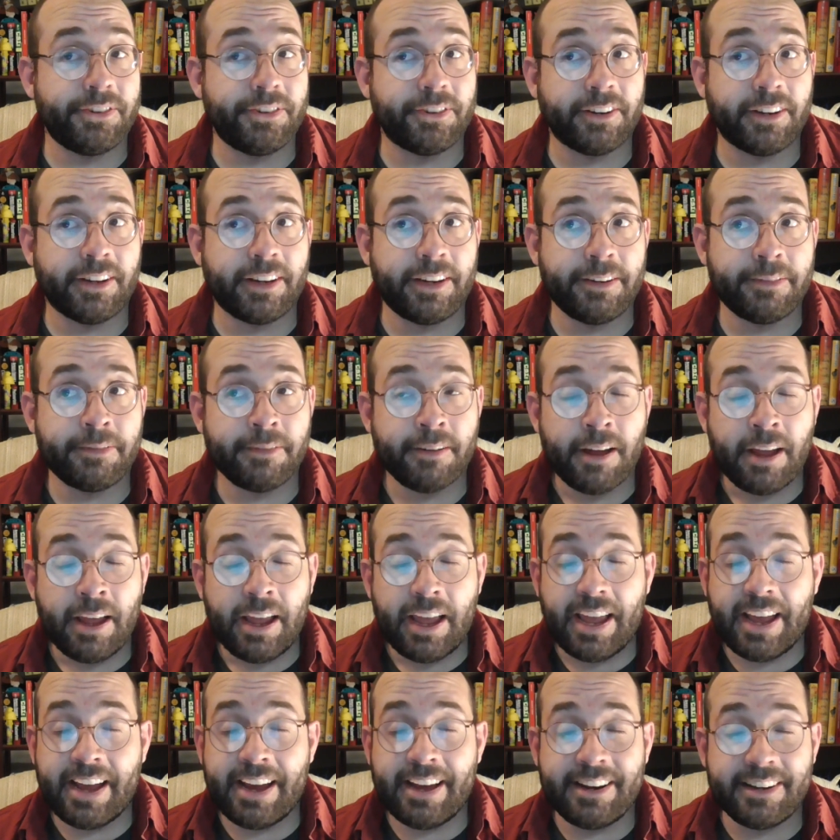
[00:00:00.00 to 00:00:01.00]
in your life,
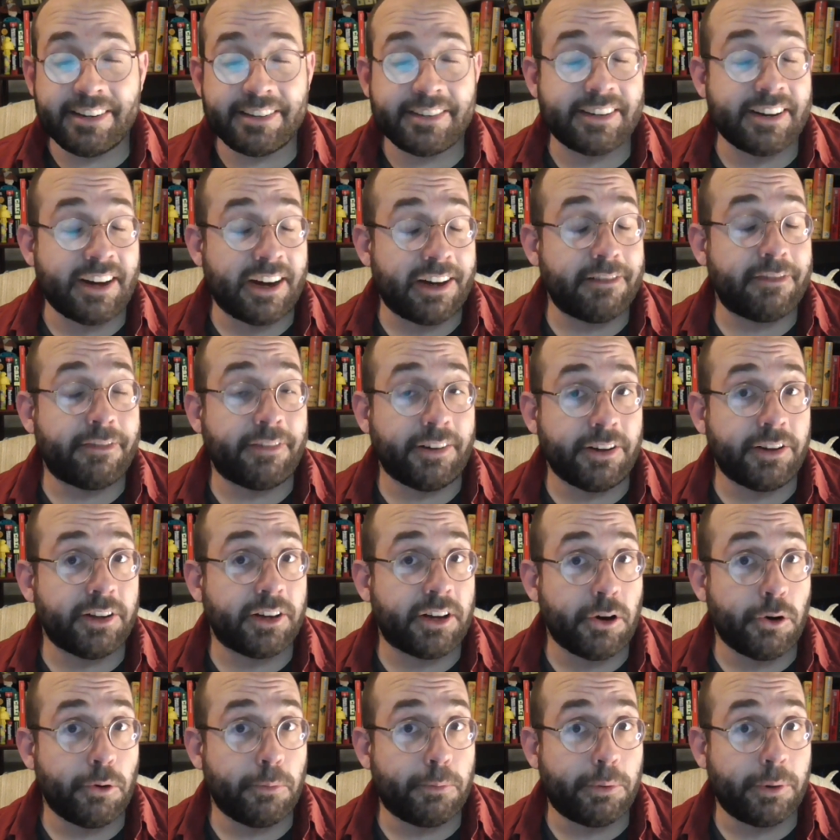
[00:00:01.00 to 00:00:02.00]
and it's not fun to
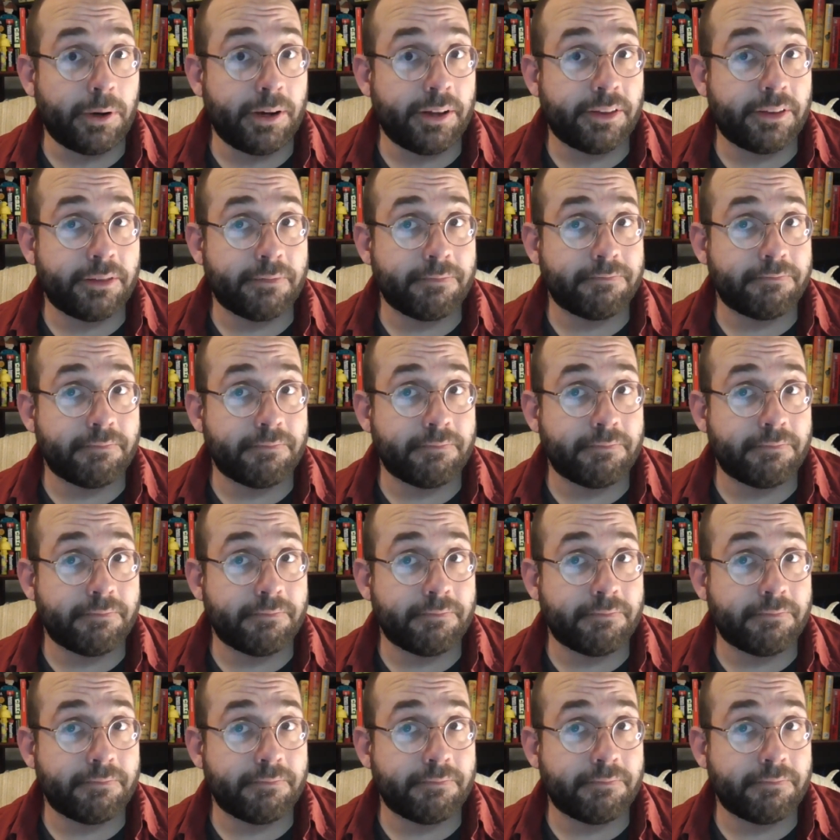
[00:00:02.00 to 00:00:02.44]
cope with.